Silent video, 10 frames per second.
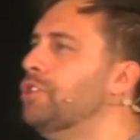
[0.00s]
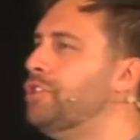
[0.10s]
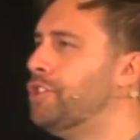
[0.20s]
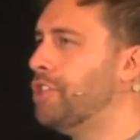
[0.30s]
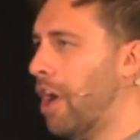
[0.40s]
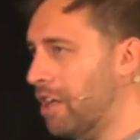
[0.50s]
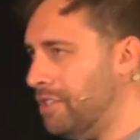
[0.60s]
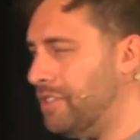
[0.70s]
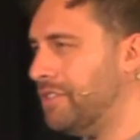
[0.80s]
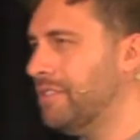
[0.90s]

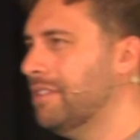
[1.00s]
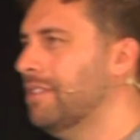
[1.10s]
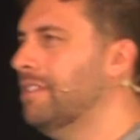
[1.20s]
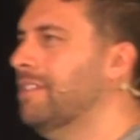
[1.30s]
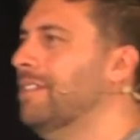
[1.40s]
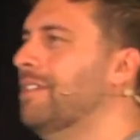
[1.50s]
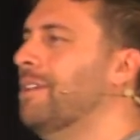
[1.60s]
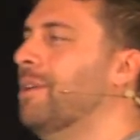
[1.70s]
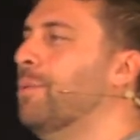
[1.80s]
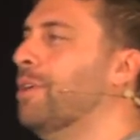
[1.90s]
starts
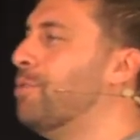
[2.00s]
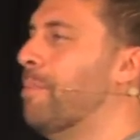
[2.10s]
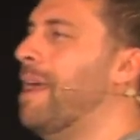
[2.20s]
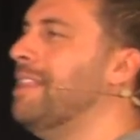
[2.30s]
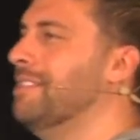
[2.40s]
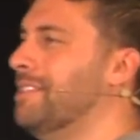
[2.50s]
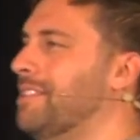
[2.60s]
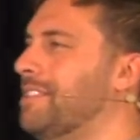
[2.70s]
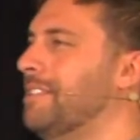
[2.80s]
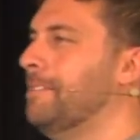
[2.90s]
with
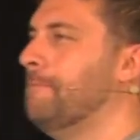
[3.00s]
repentance.